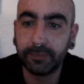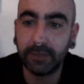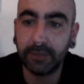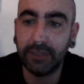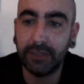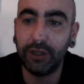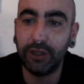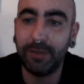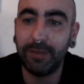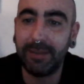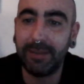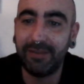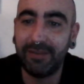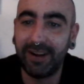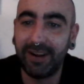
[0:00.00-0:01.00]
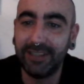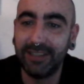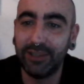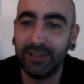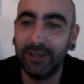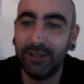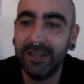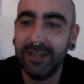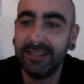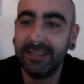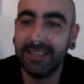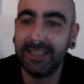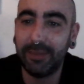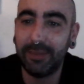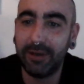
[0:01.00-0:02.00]
It's your baby very soon.
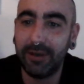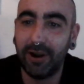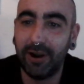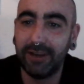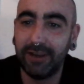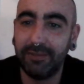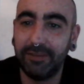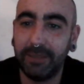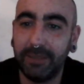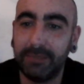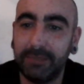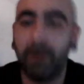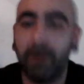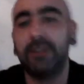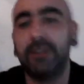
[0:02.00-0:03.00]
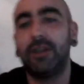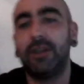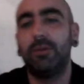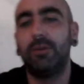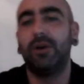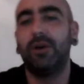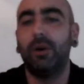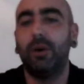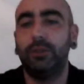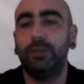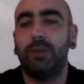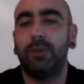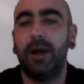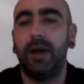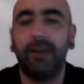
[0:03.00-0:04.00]
Seeing that wee card lifted my spirits. There we go,
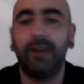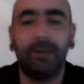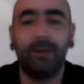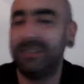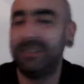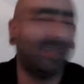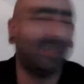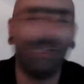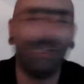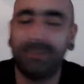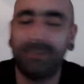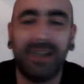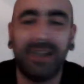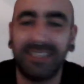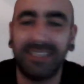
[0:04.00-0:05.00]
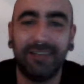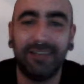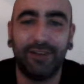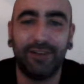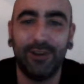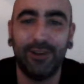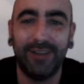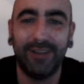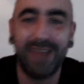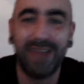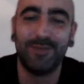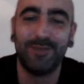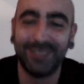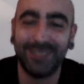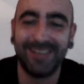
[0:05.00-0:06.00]
Joanna. That was especially for you
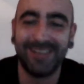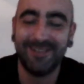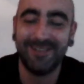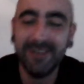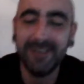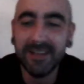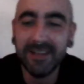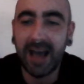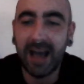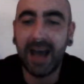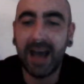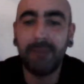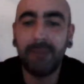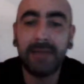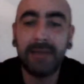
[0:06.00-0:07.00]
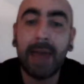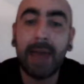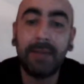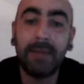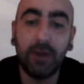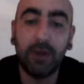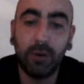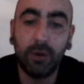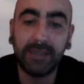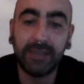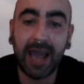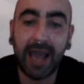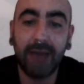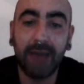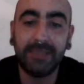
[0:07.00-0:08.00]
then, wasn't it? Let me know,
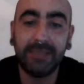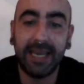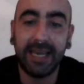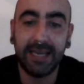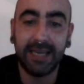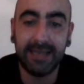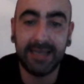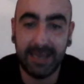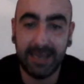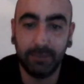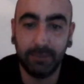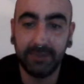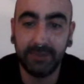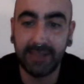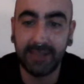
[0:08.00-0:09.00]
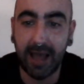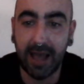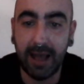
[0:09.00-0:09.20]
as I am taking names